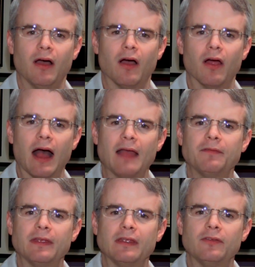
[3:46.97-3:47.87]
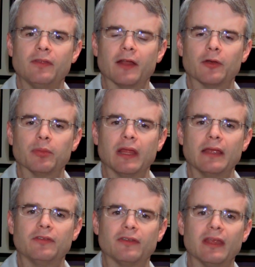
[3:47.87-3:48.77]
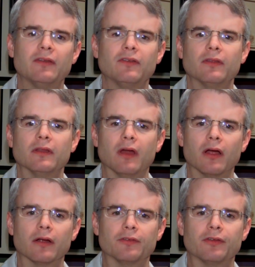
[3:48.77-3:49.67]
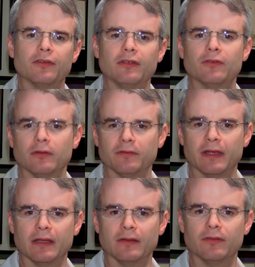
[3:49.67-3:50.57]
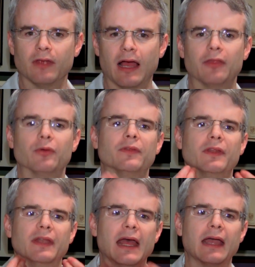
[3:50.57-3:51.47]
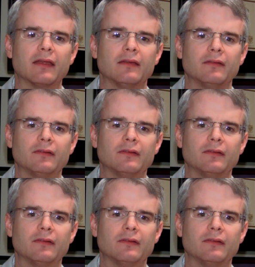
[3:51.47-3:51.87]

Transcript: are IVs that are placed into the large central veins, either in the neck